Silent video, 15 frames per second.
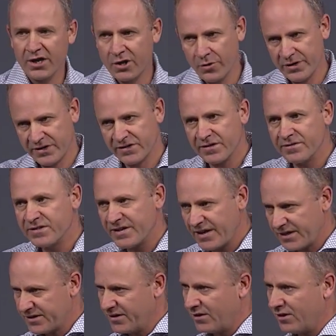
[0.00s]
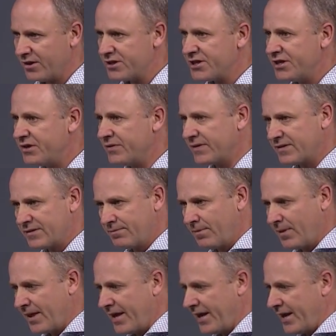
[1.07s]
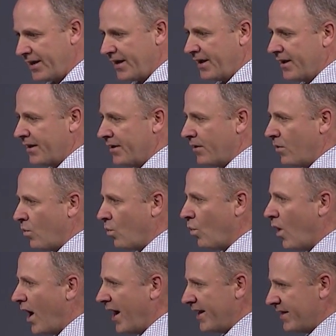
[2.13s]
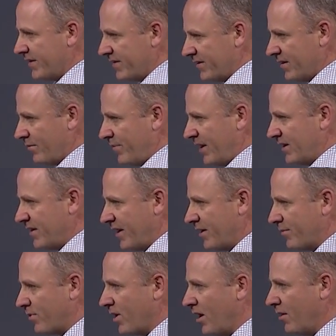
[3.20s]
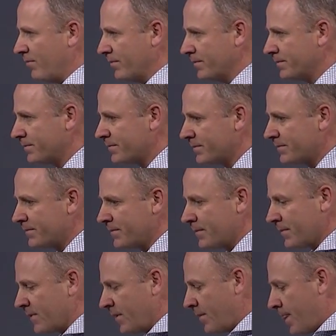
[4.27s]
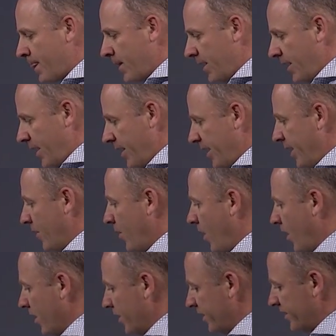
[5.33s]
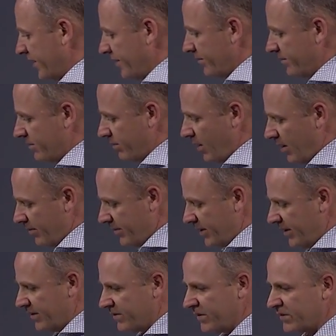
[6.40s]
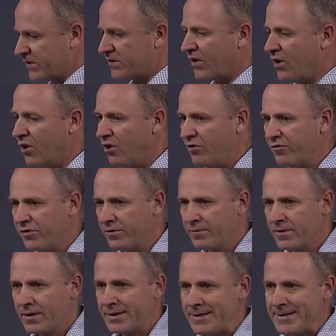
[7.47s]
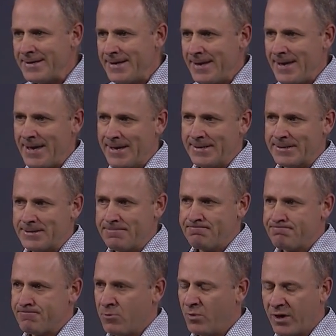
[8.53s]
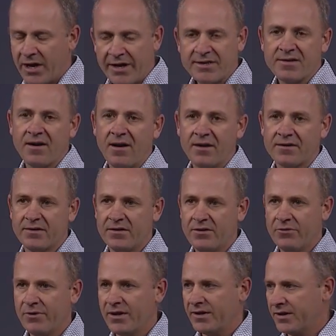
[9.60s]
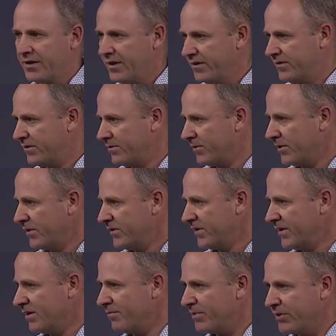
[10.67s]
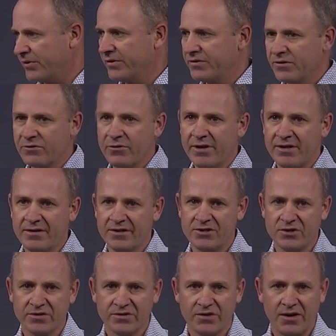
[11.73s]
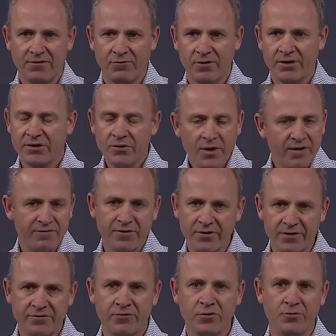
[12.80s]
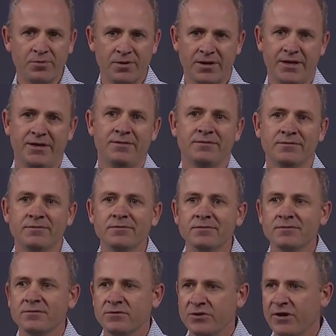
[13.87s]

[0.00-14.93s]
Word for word: to go into some technology to explain why this is a big data problem and how hard a data problem it is to solve. And when I talk to New Relic customers and the builders of great digital software, you have very full plate. You